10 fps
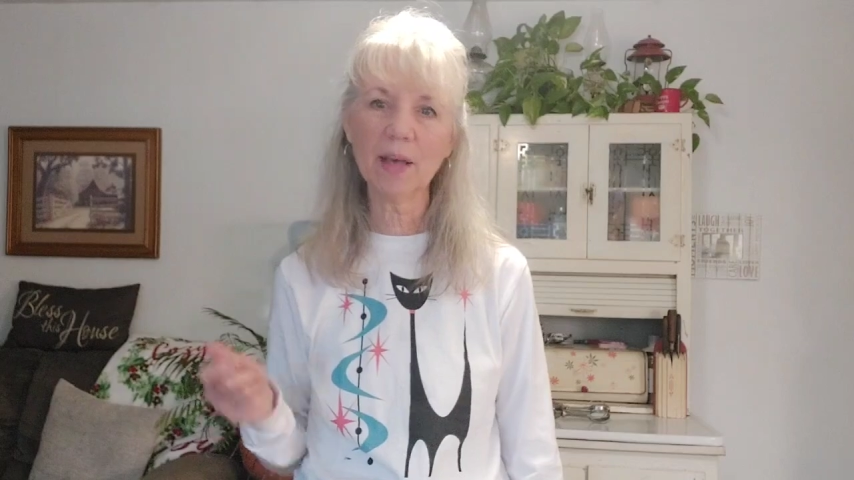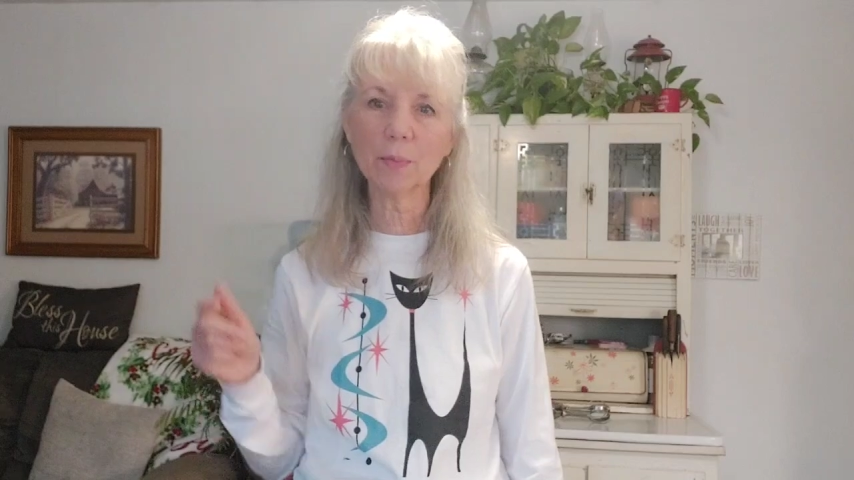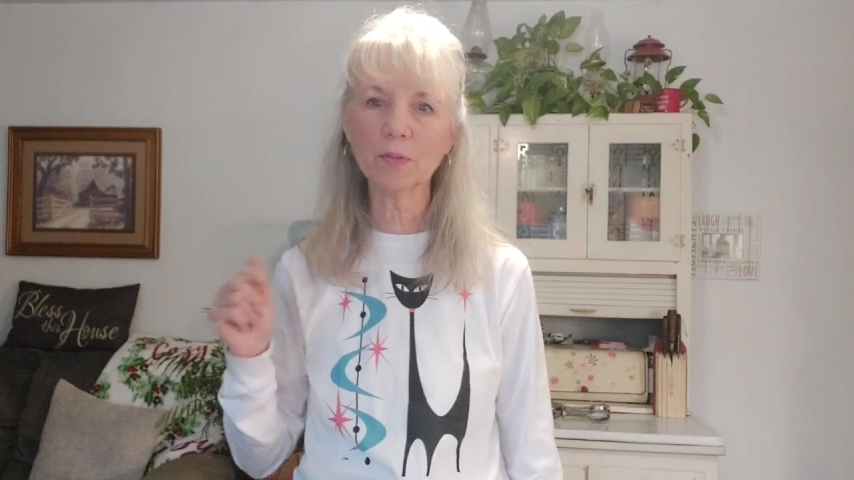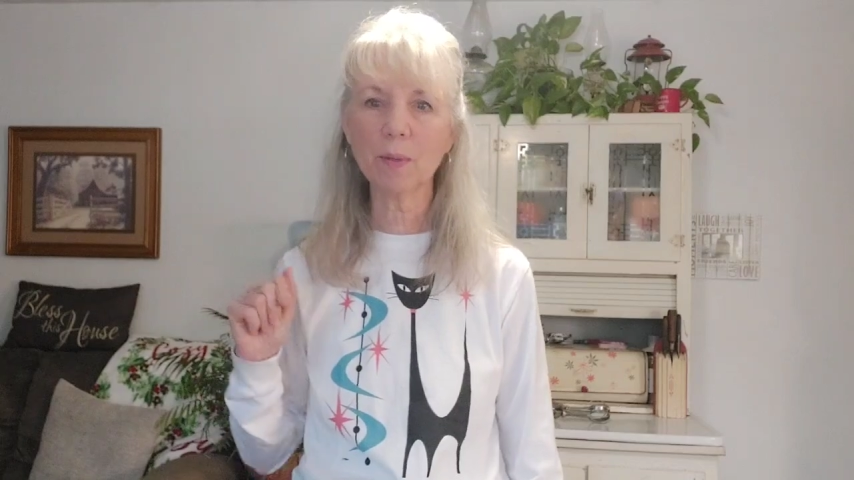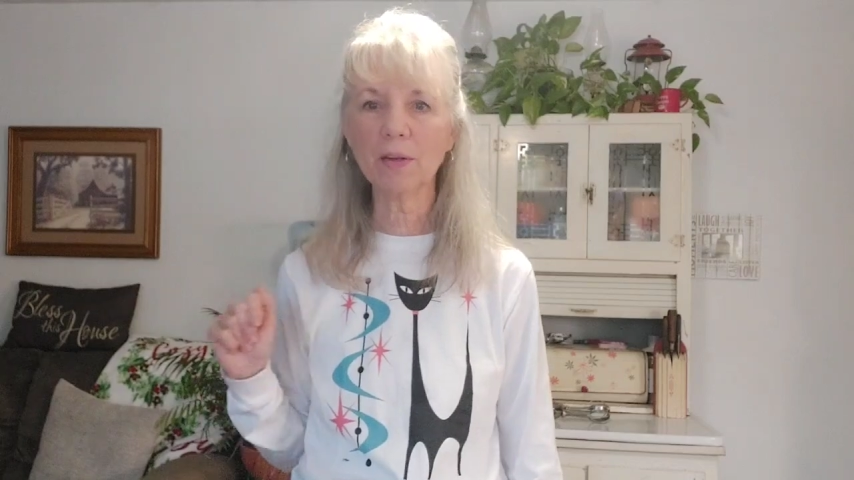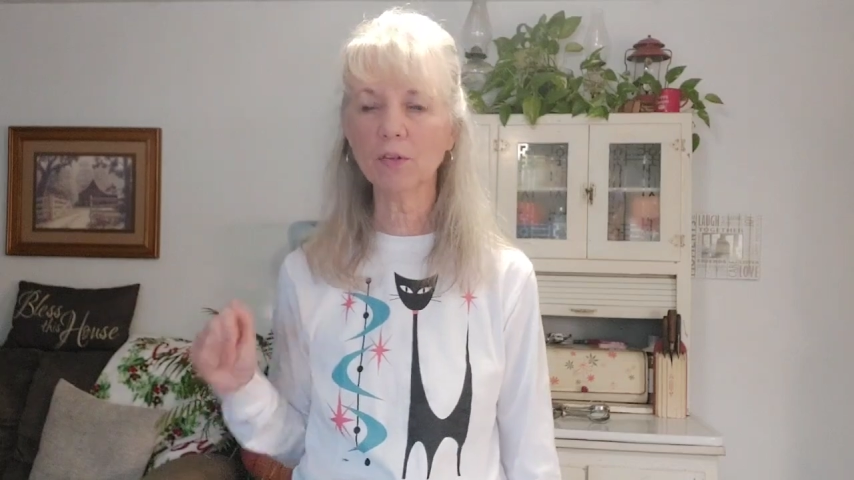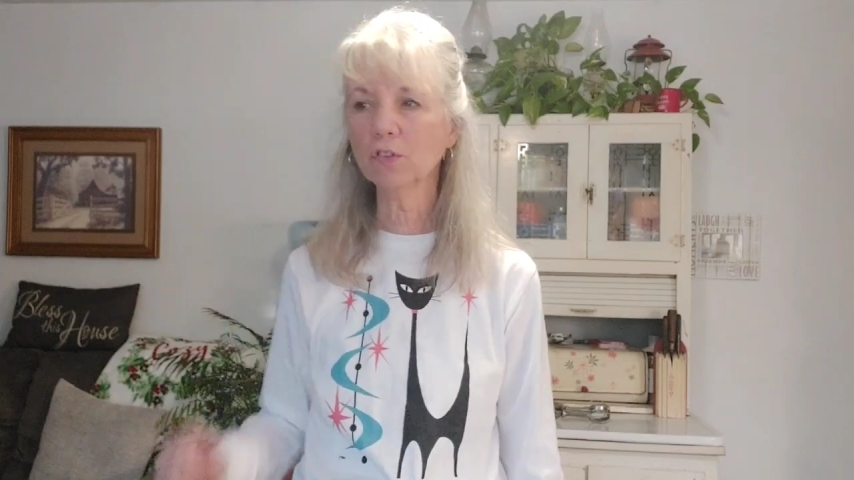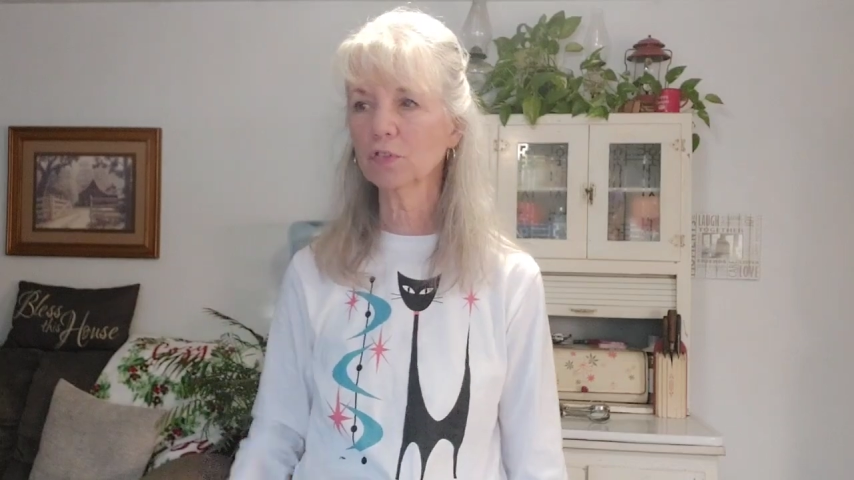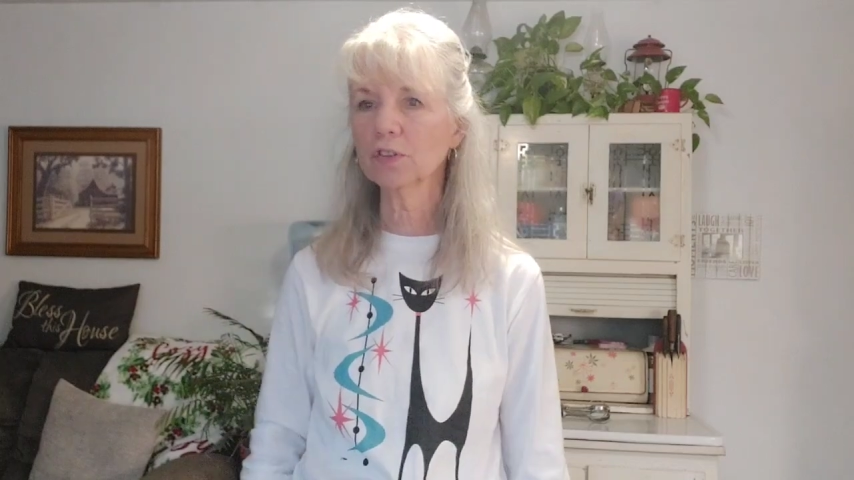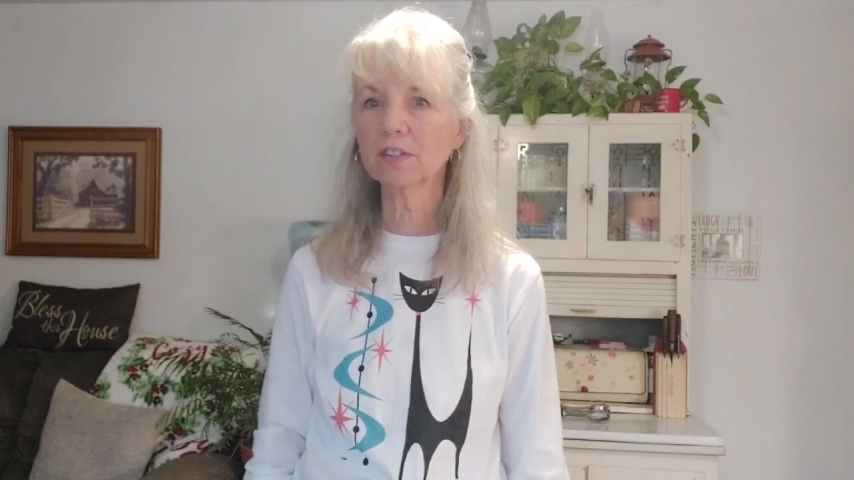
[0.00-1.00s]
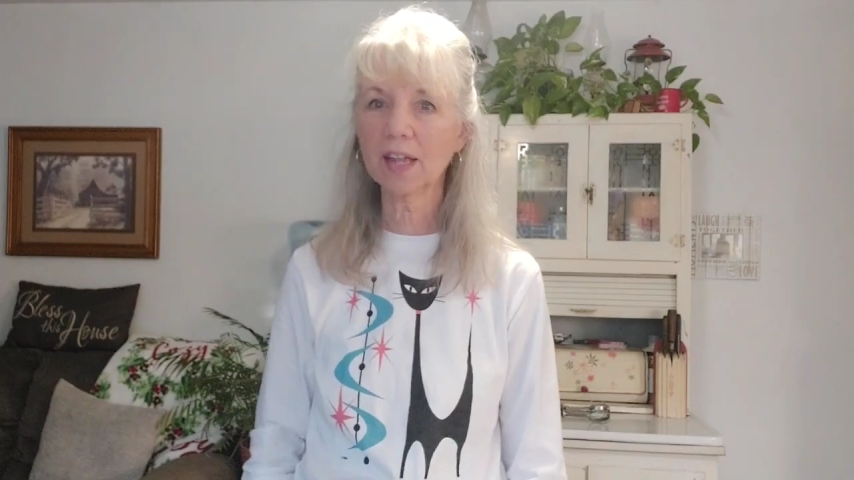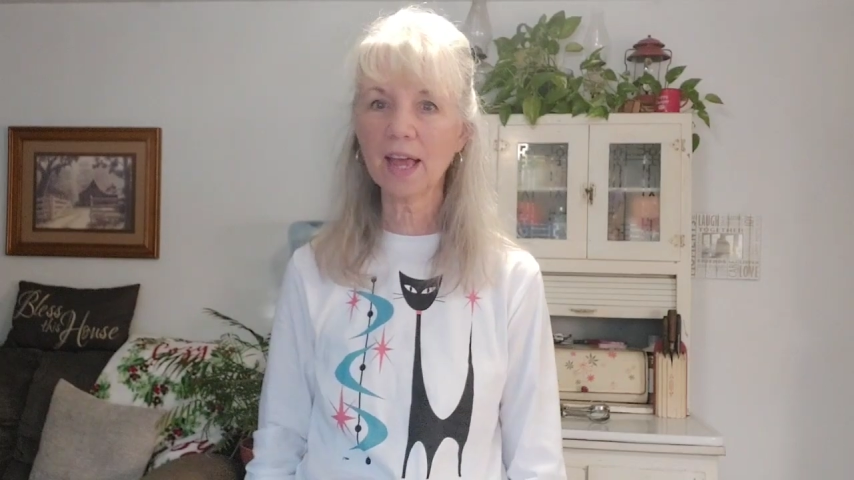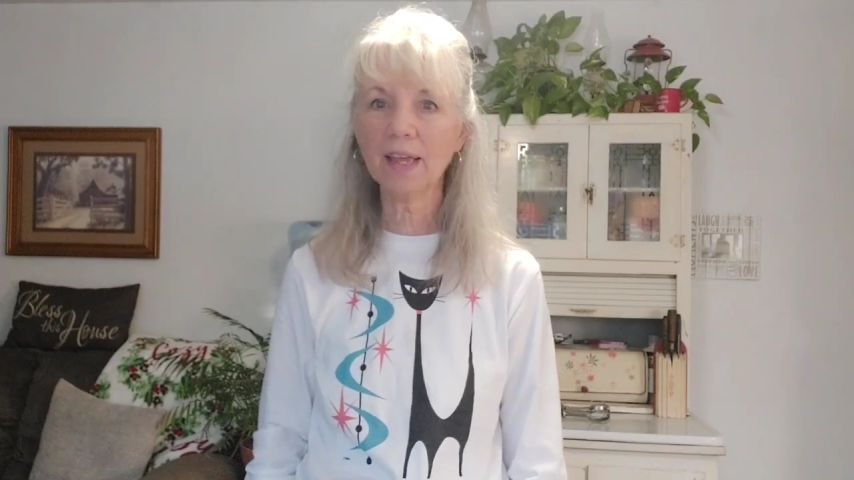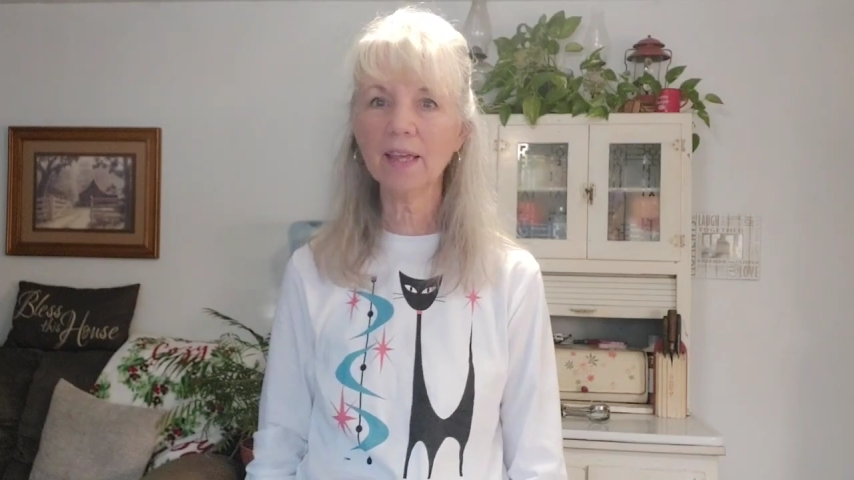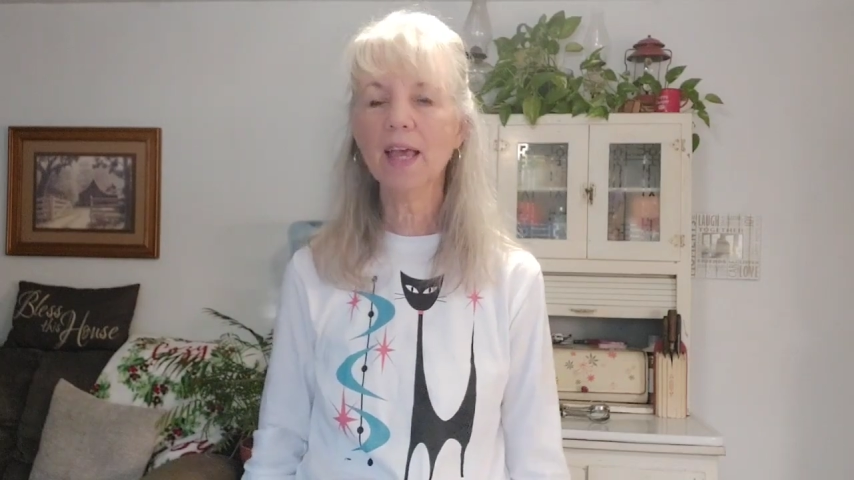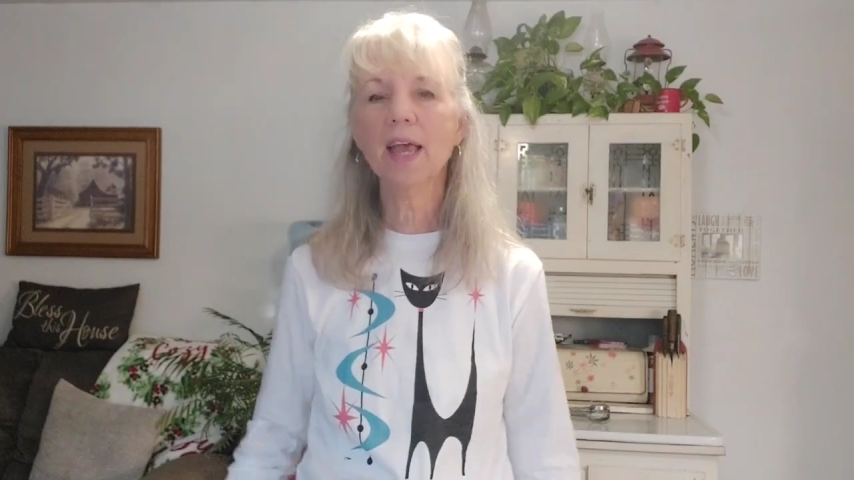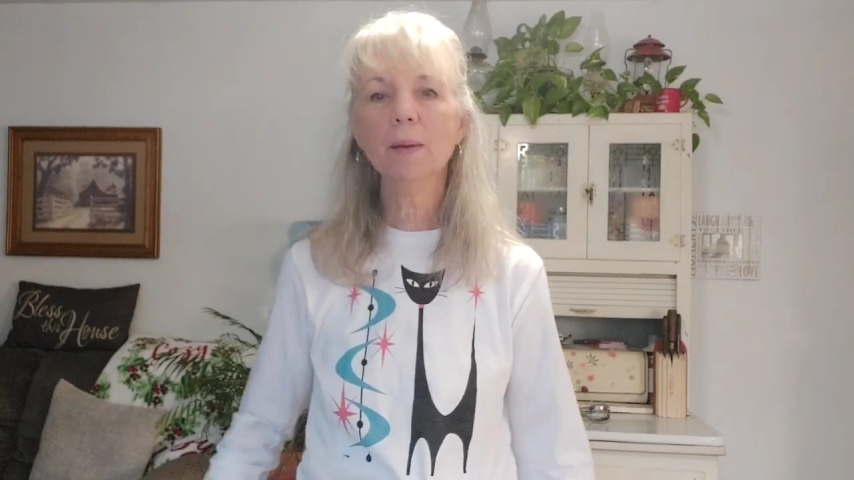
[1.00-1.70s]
That was my news for today.